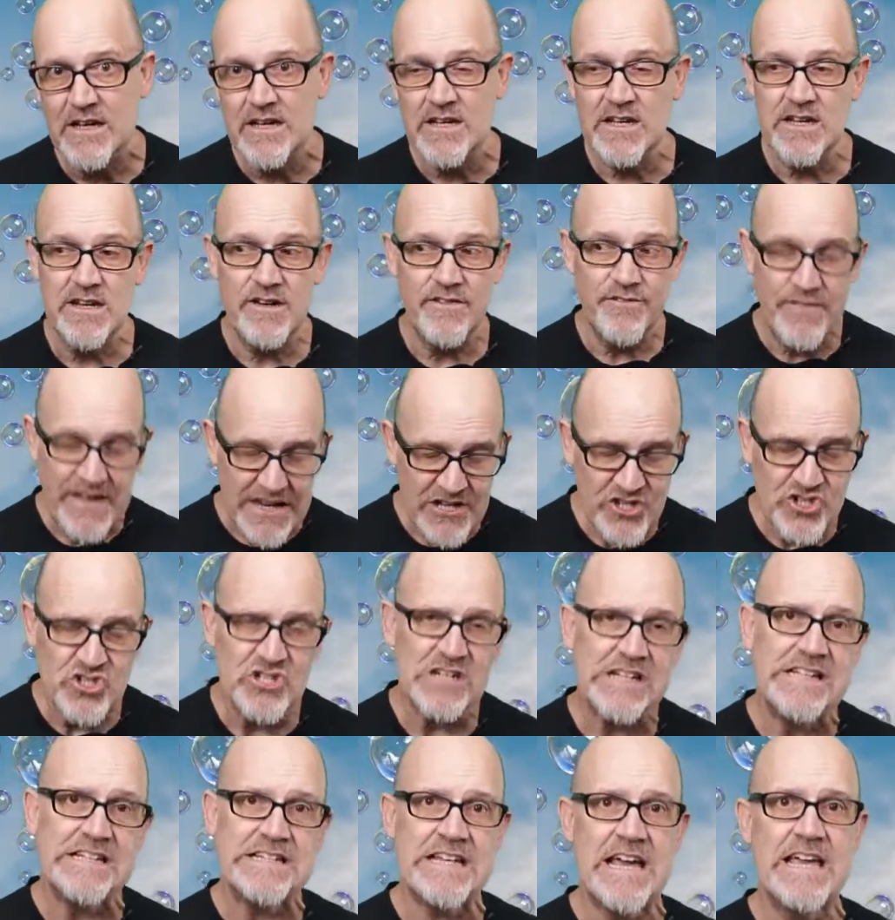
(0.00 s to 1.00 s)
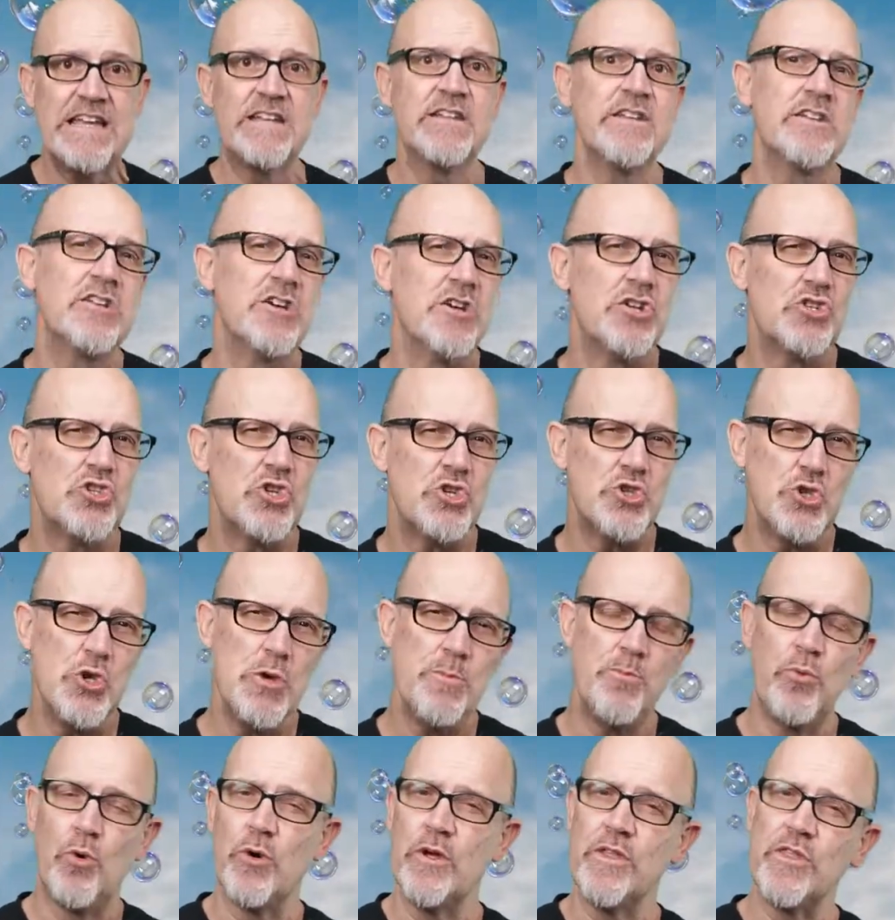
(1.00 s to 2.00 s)
conventionally dated to
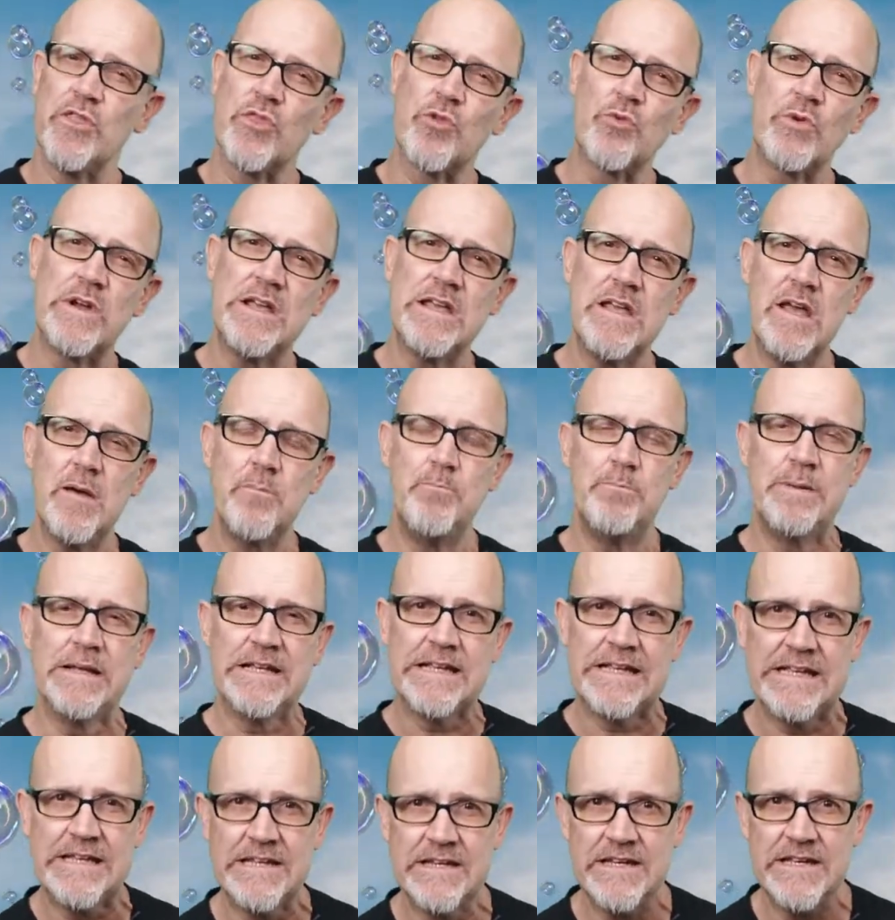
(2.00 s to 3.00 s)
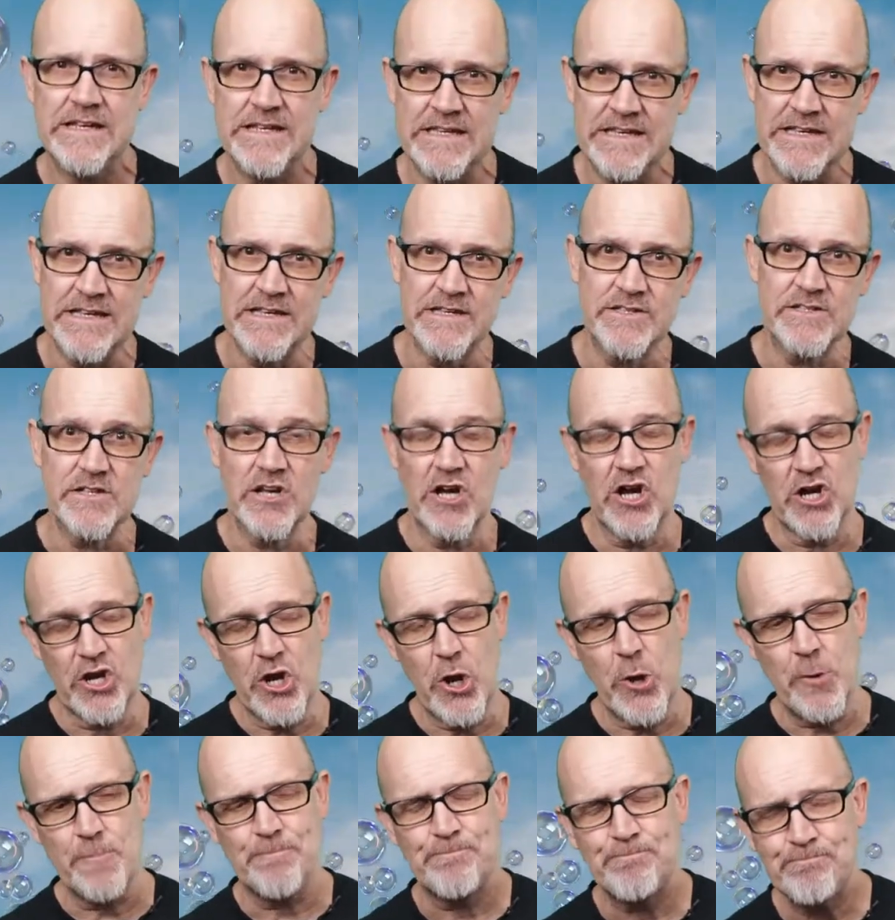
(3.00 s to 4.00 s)
2.3 billion years
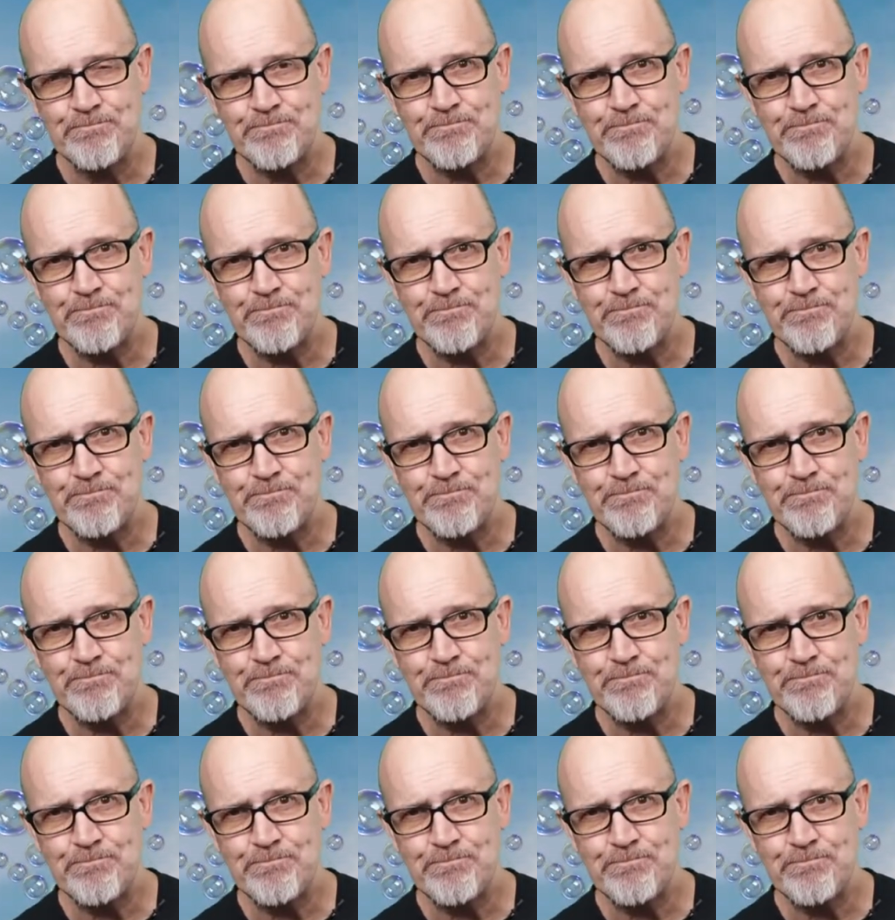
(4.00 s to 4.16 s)
ago.